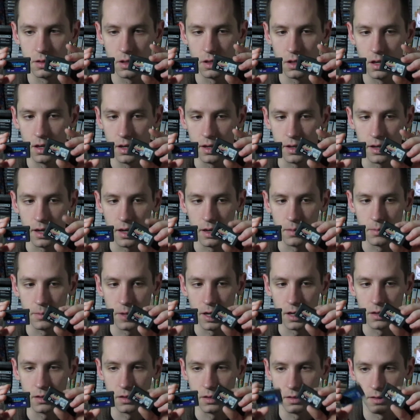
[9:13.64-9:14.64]
I got them
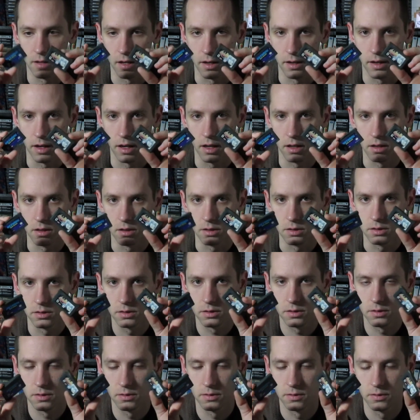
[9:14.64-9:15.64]
down to $10
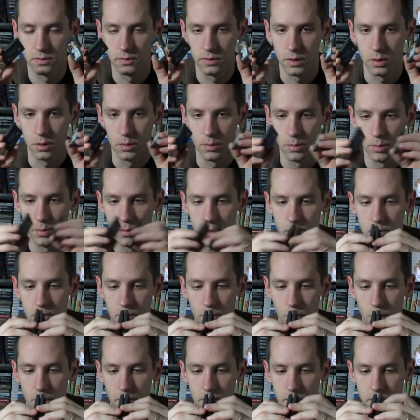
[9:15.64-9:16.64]
for
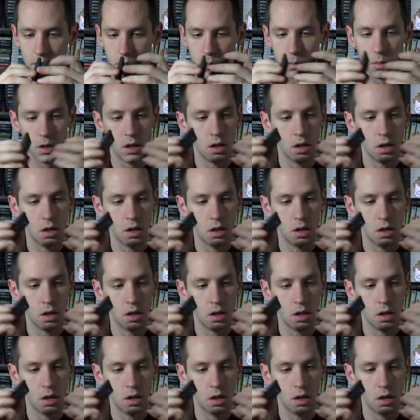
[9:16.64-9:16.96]
both of them.